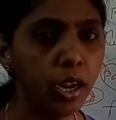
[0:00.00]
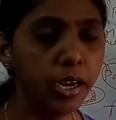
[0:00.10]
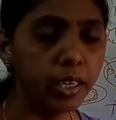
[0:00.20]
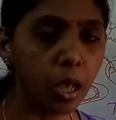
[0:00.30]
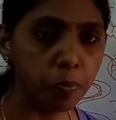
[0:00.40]

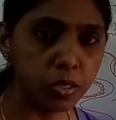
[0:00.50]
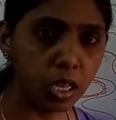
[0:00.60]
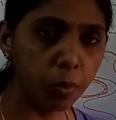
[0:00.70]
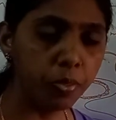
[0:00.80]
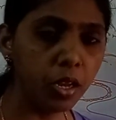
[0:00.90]
It
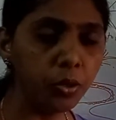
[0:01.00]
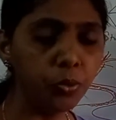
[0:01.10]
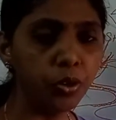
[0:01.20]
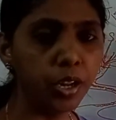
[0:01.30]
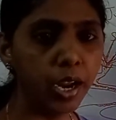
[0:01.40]
absorbs the
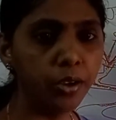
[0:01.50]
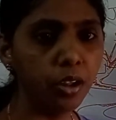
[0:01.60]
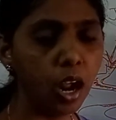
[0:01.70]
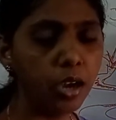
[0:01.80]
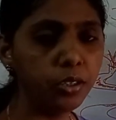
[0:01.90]
nutrient
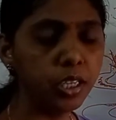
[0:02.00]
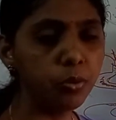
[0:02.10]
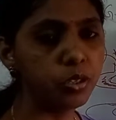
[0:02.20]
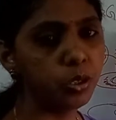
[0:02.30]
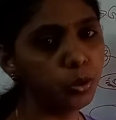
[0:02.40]
and
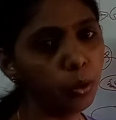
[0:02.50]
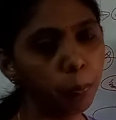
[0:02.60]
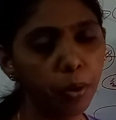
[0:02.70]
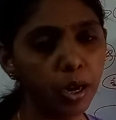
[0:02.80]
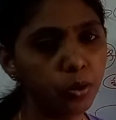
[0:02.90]
gives it to
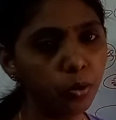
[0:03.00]
blood.